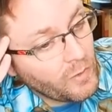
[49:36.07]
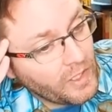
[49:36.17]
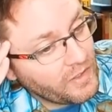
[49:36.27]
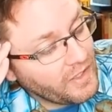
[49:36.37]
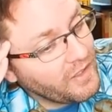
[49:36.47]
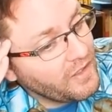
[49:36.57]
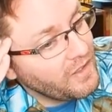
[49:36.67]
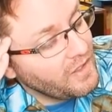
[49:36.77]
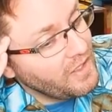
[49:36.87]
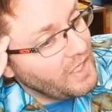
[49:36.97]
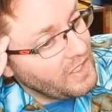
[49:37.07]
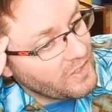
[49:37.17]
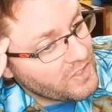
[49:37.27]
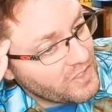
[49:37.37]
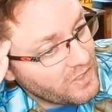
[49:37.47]
quickly, and
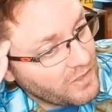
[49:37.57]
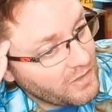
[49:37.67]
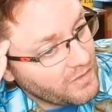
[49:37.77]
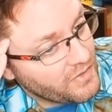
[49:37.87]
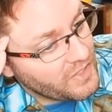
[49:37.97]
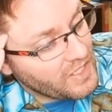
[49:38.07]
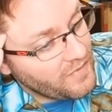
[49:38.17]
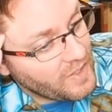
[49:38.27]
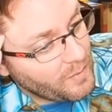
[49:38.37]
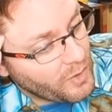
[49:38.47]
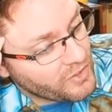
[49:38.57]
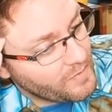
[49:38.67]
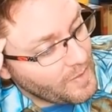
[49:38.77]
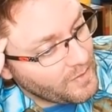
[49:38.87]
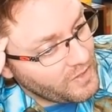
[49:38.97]
there's still significant portions
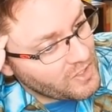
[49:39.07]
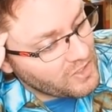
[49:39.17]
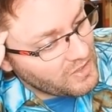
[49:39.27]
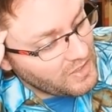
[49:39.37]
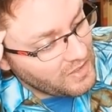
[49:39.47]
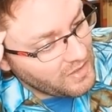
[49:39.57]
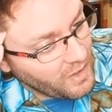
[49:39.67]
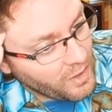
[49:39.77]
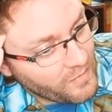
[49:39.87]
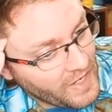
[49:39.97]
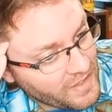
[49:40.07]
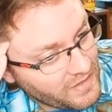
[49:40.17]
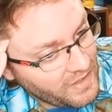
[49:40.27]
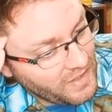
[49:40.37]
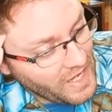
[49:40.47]
of the population that aren't
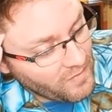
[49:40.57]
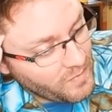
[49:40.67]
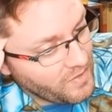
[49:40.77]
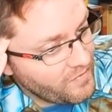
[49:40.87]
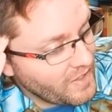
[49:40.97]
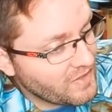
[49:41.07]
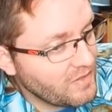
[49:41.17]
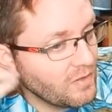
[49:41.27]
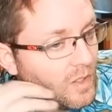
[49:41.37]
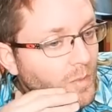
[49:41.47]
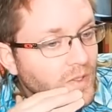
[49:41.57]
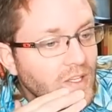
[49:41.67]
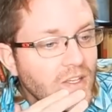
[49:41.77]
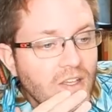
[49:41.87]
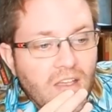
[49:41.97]
vaccinated and haven't been infected globally.